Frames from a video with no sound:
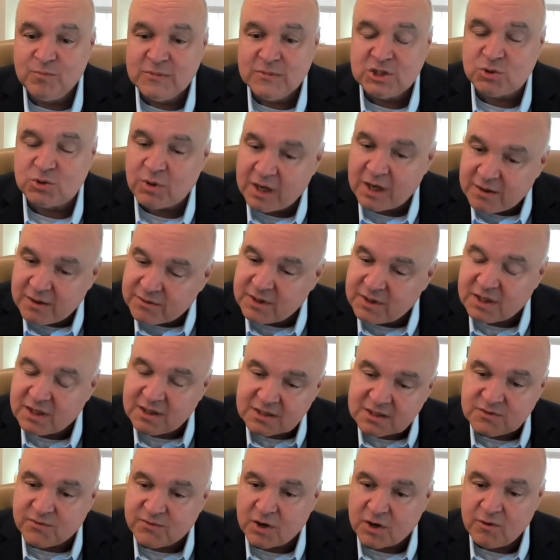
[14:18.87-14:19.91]
So I think
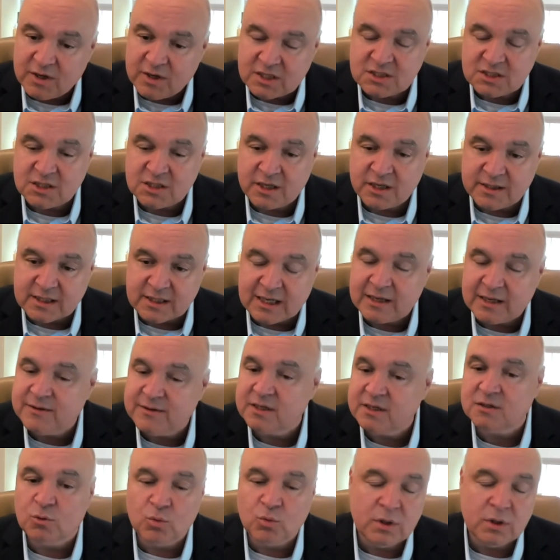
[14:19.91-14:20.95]
it's very exciting. And I
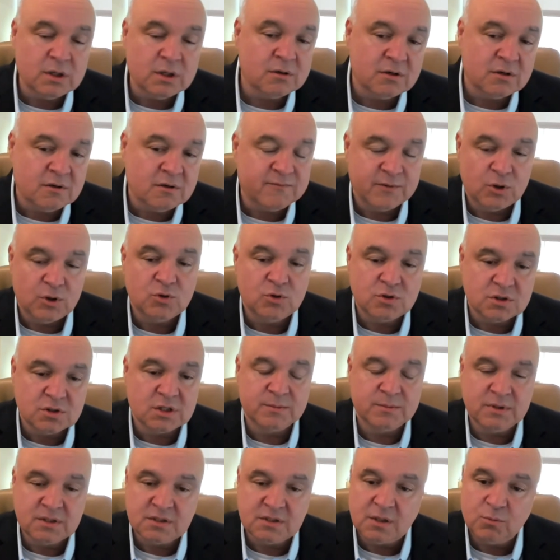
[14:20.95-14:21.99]
think the winner in the future is
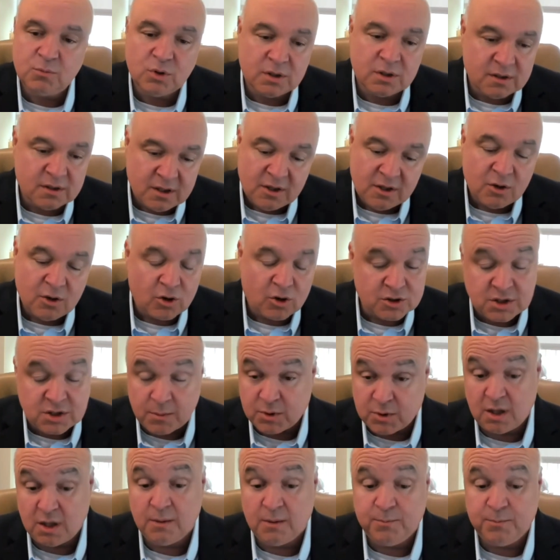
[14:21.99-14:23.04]
going to be someone or
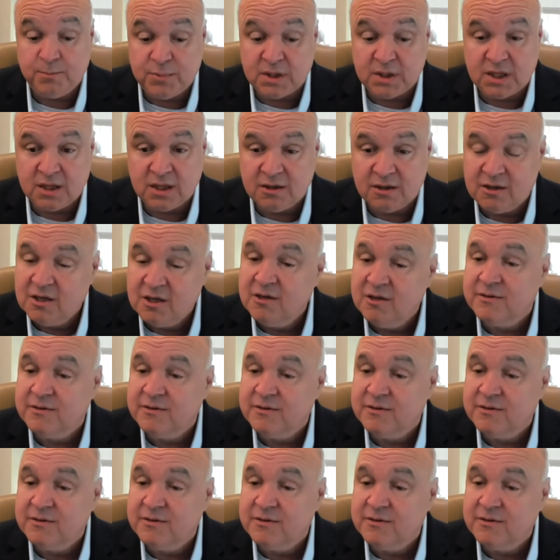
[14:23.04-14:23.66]
some company